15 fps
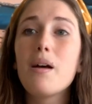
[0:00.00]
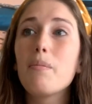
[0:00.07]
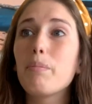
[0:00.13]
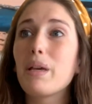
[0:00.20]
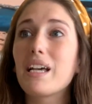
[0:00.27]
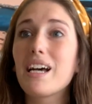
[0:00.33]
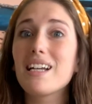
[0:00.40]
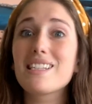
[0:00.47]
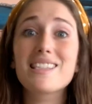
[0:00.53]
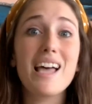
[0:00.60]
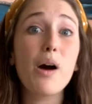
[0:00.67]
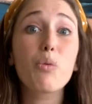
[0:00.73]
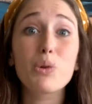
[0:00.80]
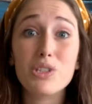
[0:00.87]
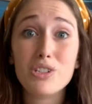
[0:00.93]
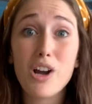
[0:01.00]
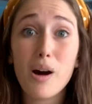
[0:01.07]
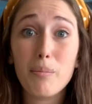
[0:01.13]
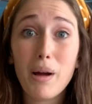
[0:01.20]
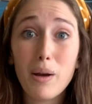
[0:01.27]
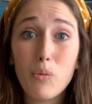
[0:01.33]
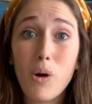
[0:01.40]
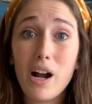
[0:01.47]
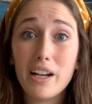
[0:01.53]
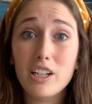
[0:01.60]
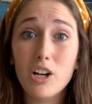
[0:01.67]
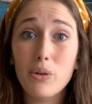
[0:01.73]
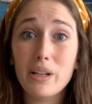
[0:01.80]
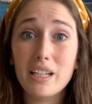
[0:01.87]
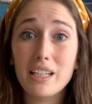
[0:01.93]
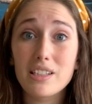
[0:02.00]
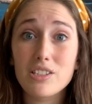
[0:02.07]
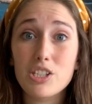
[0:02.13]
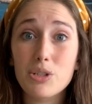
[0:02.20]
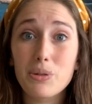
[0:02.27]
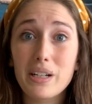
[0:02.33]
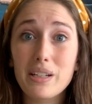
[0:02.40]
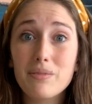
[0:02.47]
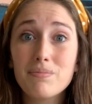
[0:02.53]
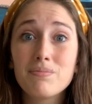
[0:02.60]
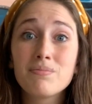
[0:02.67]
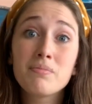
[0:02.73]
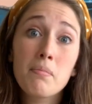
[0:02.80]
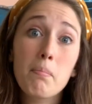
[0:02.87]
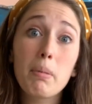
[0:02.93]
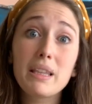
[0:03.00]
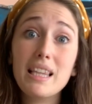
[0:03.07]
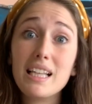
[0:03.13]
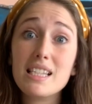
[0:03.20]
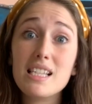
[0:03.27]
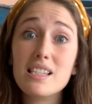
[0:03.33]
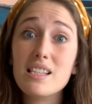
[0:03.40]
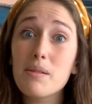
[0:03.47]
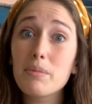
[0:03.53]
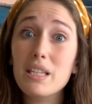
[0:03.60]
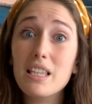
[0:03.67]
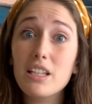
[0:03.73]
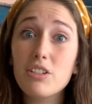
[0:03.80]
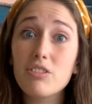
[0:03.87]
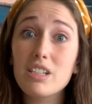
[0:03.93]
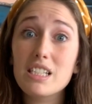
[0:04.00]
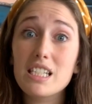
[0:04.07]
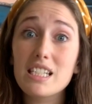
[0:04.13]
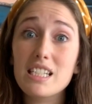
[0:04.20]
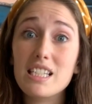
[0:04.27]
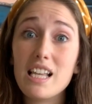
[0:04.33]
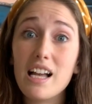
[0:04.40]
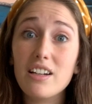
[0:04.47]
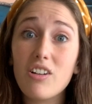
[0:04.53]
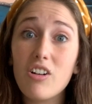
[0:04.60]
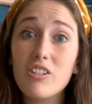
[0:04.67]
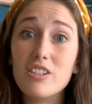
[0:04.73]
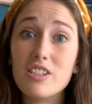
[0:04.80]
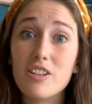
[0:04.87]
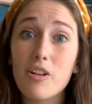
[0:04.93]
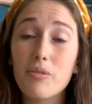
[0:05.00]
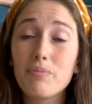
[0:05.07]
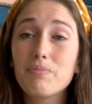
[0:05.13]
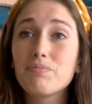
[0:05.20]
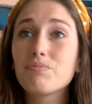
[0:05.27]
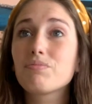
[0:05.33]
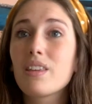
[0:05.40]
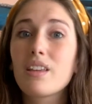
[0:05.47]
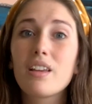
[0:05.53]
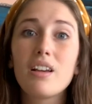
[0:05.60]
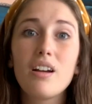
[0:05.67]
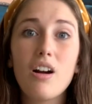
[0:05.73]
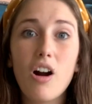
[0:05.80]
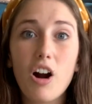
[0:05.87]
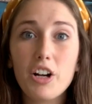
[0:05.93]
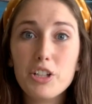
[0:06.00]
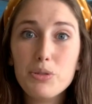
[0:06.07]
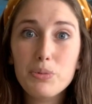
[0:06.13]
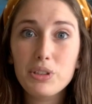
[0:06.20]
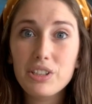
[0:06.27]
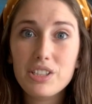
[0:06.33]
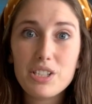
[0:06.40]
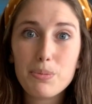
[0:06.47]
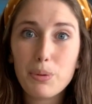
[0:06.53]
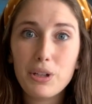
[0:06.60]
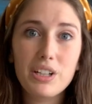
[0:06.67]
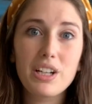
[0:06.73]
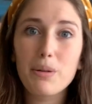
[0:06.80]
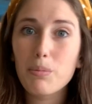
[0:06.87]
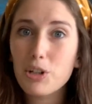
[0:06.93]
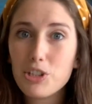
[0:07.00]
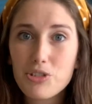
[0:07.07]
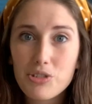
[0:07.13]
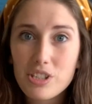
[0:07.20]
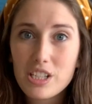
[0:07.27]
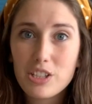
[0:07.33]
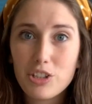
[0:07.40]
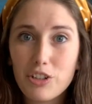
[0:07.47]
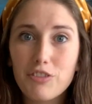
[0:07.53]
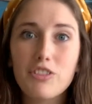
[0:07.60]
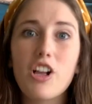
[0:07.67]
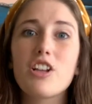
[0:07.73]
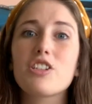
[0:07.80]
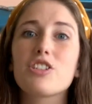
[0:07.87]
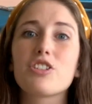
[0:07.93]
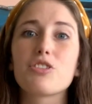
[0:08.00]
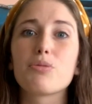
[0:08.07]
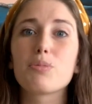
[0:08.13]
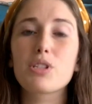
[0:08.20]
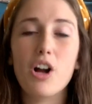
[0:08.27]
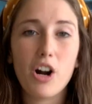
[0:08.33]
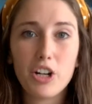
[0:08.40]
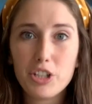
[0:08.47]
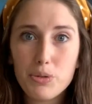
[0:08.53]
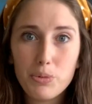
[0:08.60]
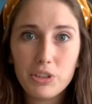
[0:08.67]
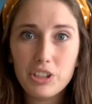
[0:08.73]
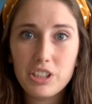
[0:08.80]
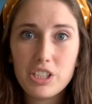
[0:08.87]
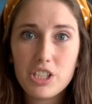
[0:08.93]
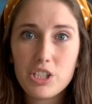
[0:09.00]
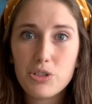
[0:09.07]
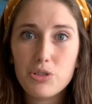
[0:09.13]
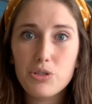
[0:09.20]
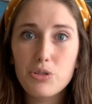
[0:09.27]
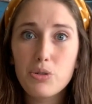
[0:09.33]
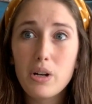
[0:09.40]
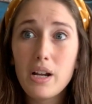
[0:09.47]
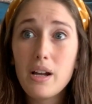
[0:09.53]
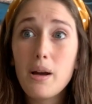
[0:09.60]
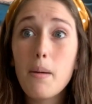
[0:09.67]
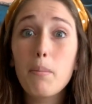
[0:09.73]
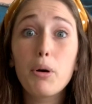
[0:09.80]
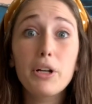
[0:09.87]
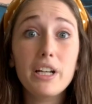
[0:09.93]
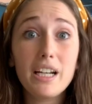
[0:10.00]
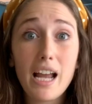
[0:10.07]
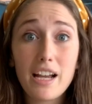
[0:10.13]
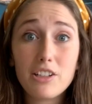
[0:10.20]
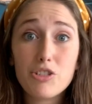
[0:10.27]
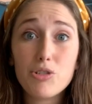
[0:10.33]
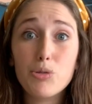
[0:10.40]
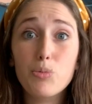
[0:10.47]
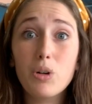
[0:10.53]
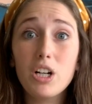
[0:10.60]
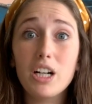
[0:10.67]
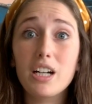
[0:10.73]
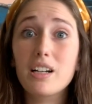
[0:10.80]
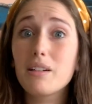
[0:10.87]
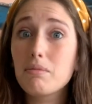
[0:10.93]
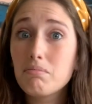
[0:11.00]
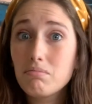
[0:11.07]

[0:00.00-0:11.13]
because that was not my why going into it. But that's something that you need to decide also. Are you willing to put in commercials in your floss tubes? Are you willing to put in extra work?